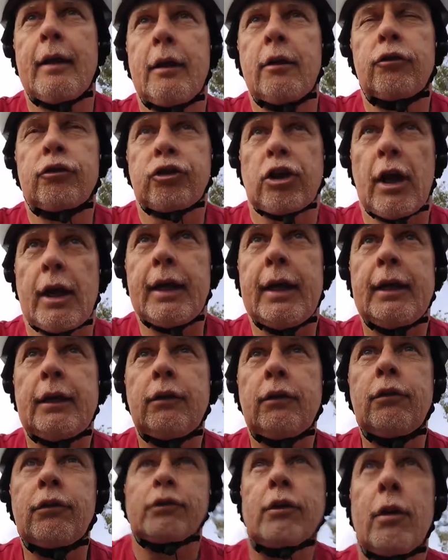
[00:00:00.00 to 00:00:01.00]

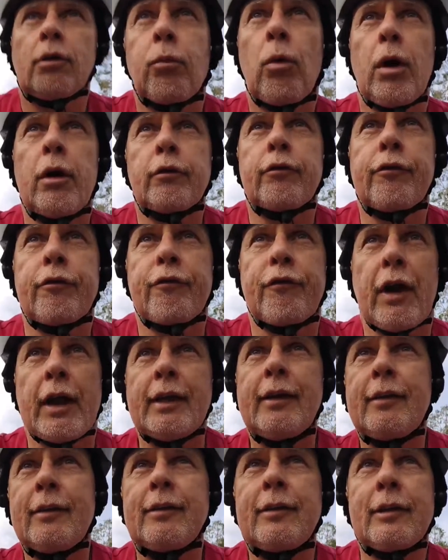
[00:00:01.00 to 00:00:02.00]
change, won't
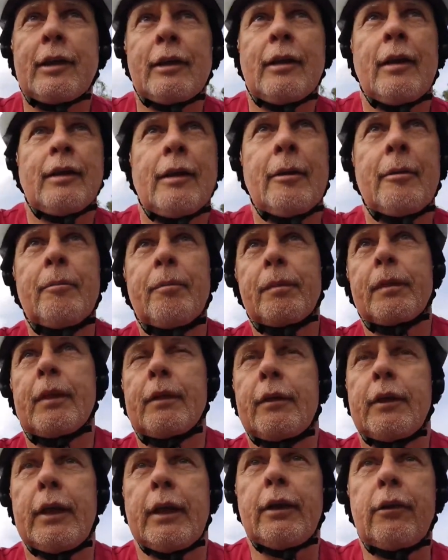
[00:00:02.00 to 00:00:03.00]
face
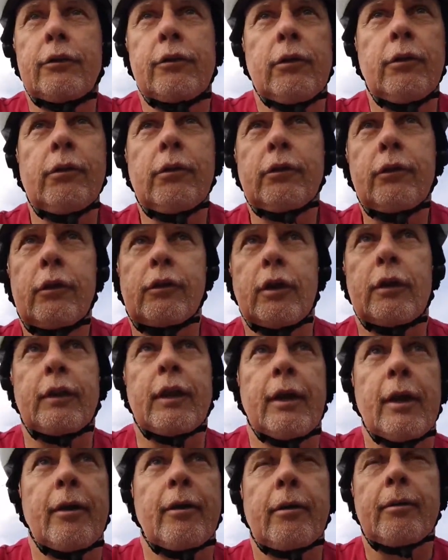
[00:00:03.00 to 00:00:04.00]
the issues that
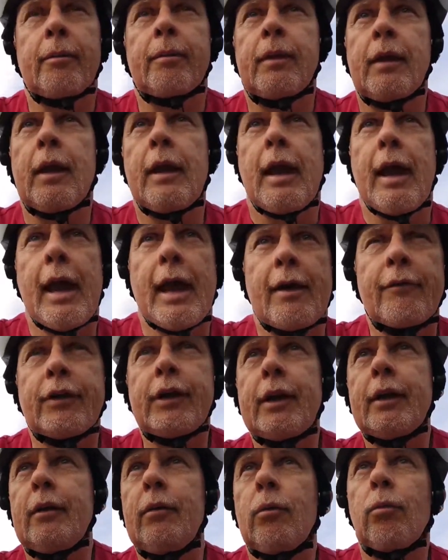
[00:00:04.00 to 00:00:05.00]
they're
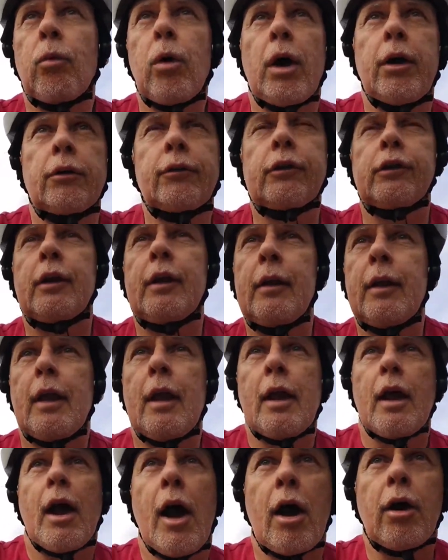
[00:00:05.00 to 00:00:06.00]
having, won't
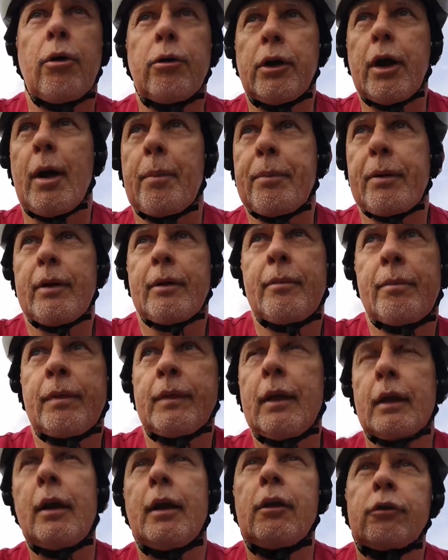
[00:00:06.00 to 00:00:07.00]
own up
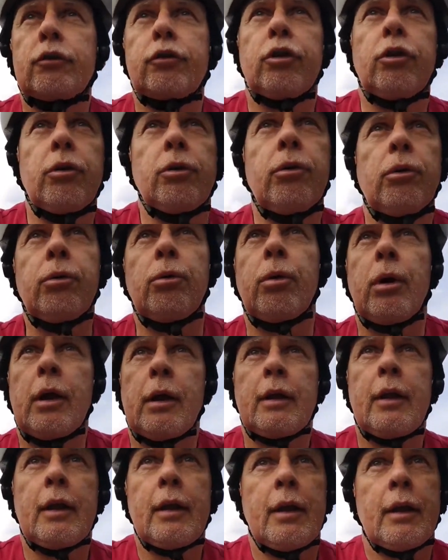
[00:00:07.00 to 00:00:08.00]
to
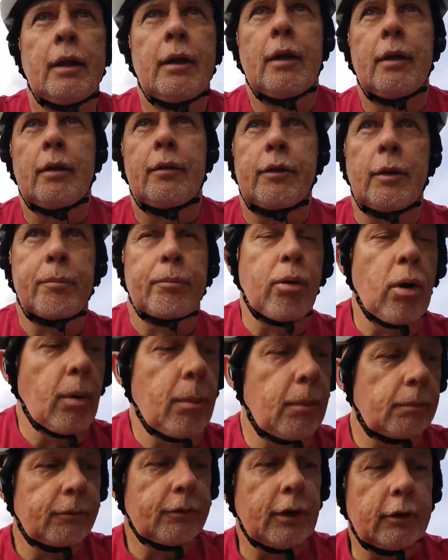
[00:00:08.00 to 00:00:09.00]
the
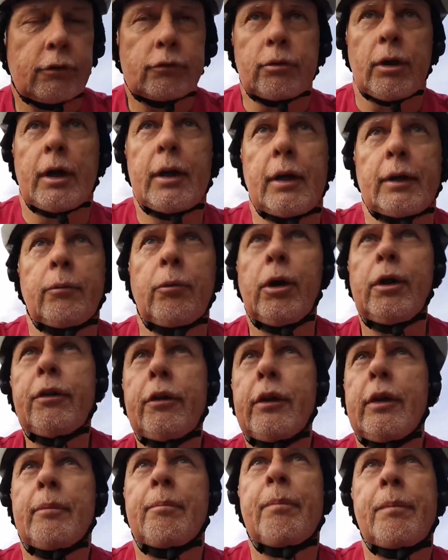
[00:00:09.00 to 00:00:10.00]
problems they're struggling
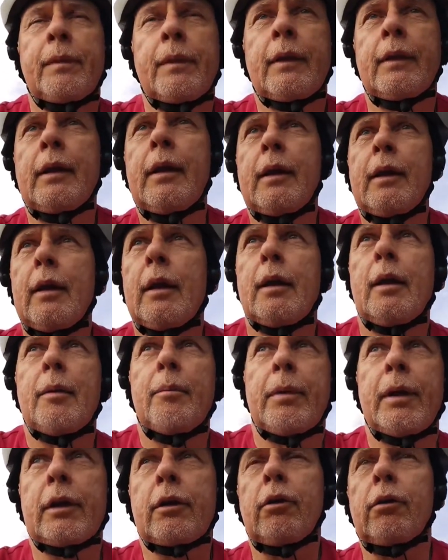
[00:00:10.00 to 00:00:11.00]
with.
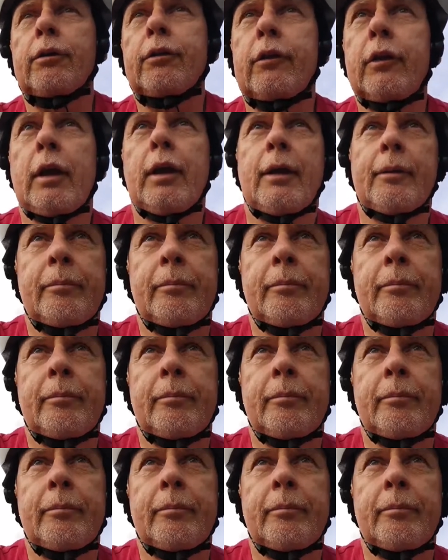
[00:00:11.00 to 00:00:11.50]
Because